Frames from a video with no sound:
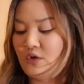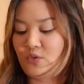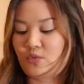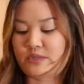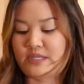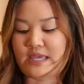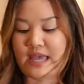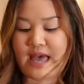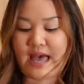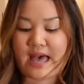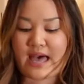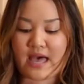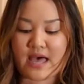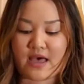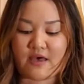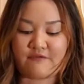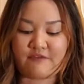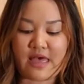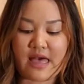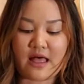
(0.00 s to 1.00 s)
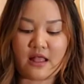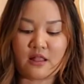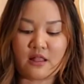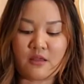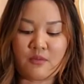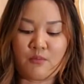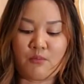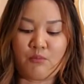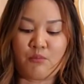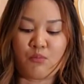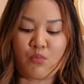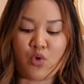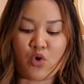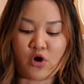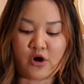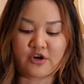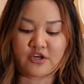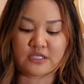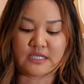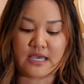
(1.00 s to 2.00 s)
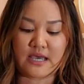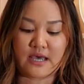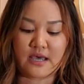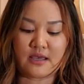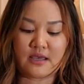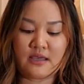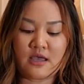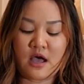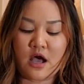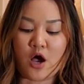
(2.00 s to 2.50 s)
We have El Morya.